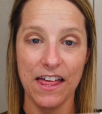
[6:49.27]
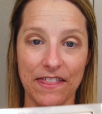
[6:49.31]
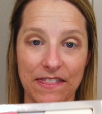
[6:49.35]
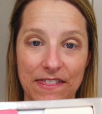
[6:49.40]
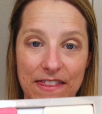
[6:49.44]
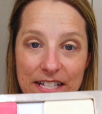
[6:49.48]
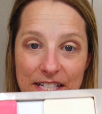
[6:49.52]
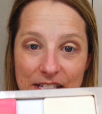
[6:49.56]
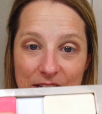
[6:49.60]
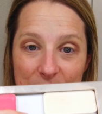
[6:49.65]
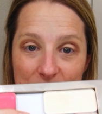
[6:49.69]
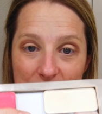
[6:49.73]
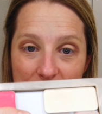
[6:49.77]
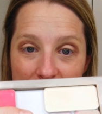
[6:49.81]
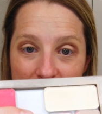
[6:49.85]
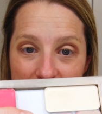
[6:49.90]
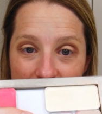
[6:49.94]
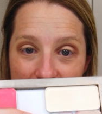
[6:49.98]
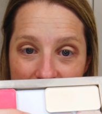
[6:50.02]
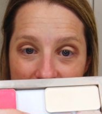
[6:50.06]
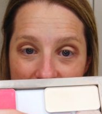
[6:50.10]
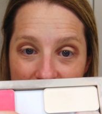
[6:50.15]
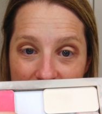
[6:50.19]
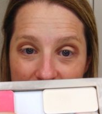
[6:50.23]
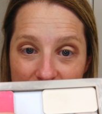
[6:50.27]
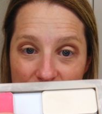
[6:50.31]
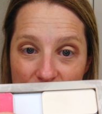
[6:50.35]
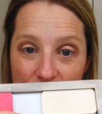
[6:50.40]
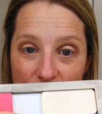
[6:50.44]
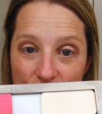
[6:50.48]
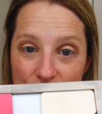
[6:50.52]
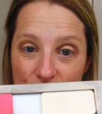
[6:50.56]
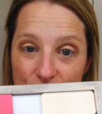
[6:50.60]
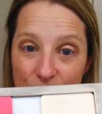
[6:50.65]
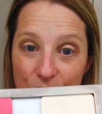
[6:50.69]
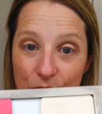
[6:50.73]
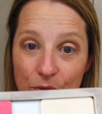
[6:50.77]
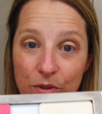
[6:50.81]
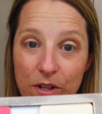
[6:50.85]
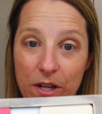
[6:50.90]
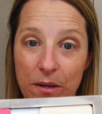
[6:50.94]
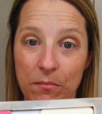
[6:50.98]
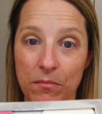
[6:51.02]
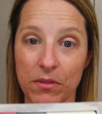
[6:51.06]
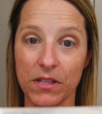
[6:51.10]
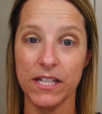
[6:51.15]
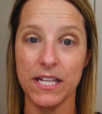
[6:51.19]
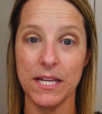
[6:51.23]
this one, and it's called You
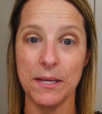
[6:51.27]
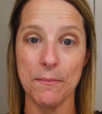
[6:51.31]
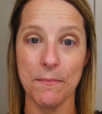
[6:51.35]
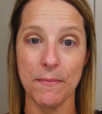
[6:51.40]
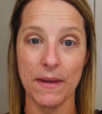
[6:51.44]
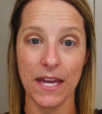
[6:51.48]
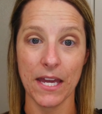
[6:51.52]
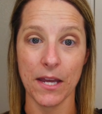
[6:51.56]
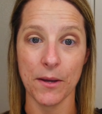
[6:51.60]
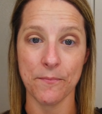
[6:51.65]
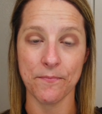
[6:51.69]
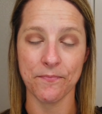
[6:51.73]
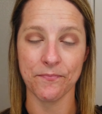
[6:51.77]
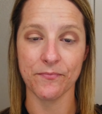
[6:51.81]
Complete Me.